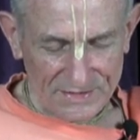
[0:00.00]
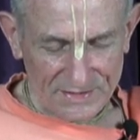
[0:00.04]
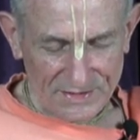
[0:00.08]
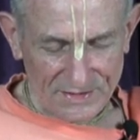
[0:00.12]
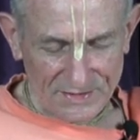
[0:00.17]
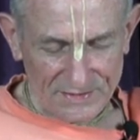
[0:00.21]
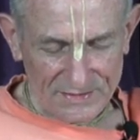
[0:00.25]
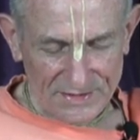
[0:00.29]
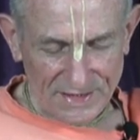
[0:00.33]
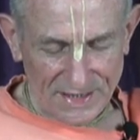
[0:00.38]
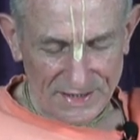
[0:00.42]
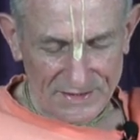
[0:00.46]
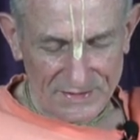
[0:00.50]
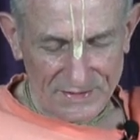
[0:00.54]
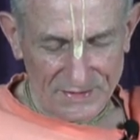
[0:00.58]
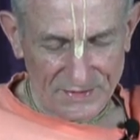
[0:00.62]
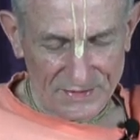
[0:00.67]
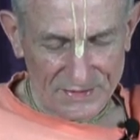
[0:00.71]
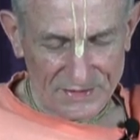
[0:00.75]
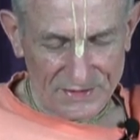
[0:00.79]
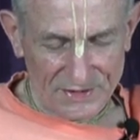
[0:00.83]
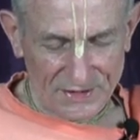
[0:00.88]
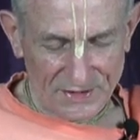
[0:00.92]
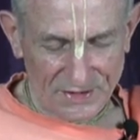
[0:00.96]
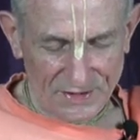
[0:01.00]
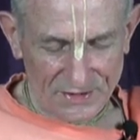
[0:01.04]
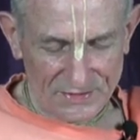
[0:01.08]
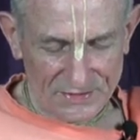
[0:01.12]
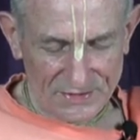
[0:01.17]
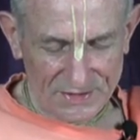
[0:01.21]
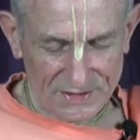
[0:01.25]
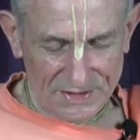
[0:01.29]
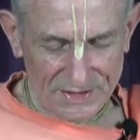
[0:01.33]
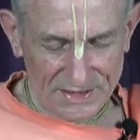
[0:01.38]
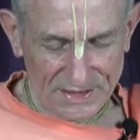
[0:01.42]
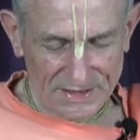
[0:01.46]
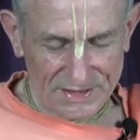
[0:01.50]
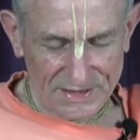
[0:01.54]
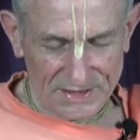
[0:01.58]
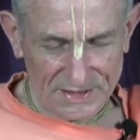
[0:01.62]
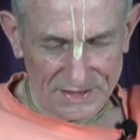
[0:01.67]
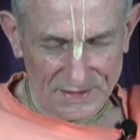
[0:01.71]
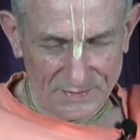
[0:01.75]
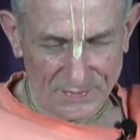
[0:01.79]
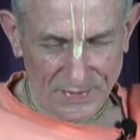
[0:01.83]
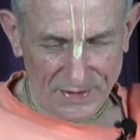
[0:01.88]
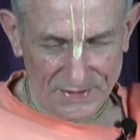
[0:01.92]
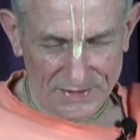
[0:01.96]
So take to Krishna consciousness.
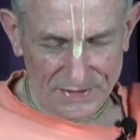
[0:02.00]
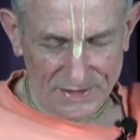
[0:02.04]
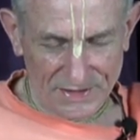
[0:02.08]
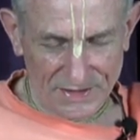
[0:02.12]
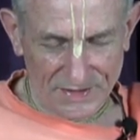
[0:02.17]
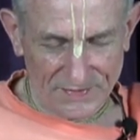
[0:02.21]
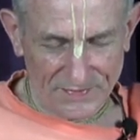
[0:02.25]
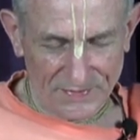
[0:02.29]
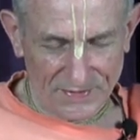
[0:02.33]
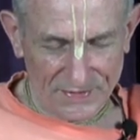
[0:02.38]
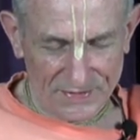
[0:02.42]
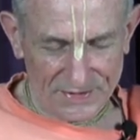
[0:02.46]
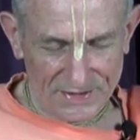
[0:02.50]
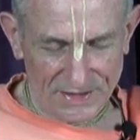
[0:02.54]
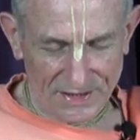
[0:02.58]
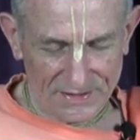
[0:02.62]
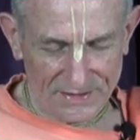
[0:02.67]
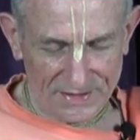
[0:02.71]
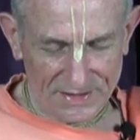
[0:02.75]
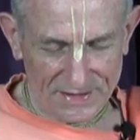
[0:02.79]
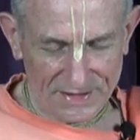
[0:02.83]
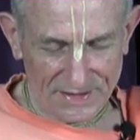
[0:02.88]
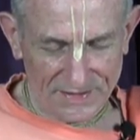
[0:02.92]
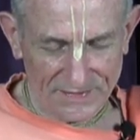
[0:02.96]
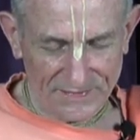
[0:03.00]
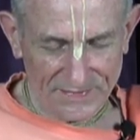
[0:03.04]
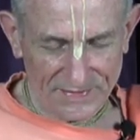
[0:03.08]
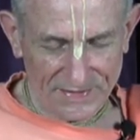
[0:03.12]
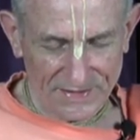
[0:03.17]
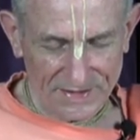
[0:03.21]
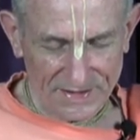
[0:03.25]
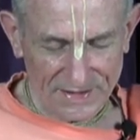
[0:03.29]
It's a positive alternative.